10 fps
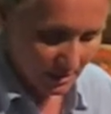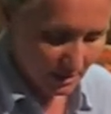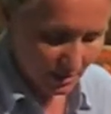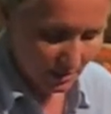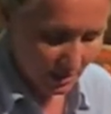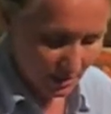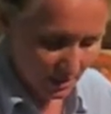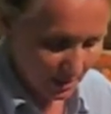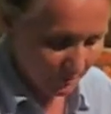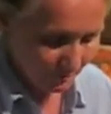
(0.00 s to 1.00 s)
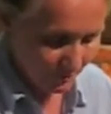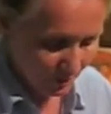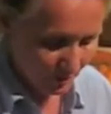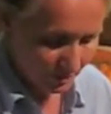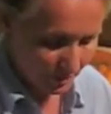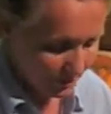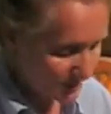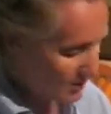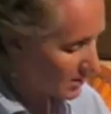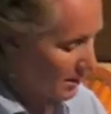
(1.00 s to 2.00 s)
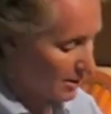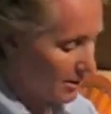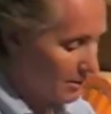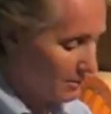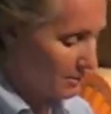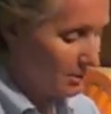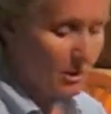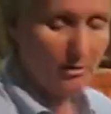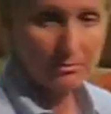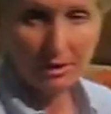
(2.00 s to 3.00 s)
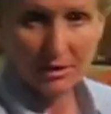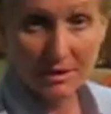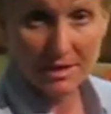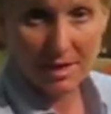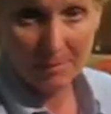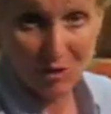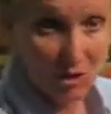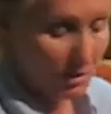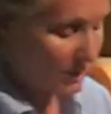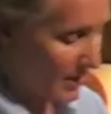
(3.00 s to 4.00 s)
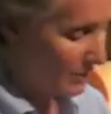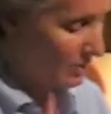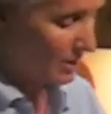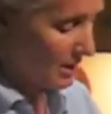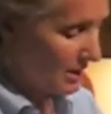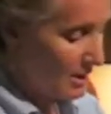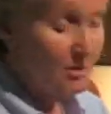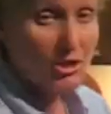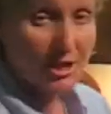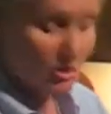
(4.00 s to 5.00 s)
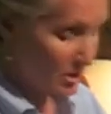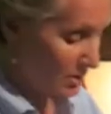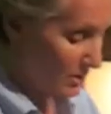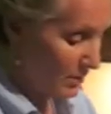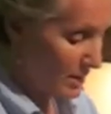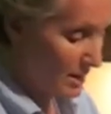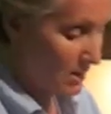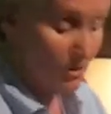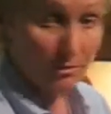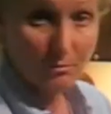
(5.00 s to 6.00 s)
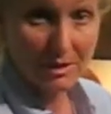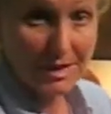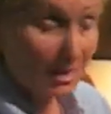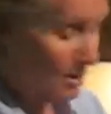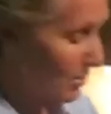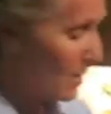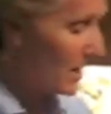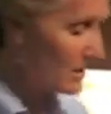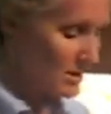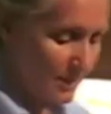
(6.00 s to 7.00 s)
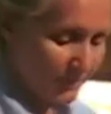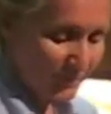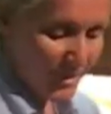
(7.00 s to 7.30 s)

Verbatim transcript: that's a good thing, or adults that are, you know, a little skeptical about changing the way they want to eat their pasta.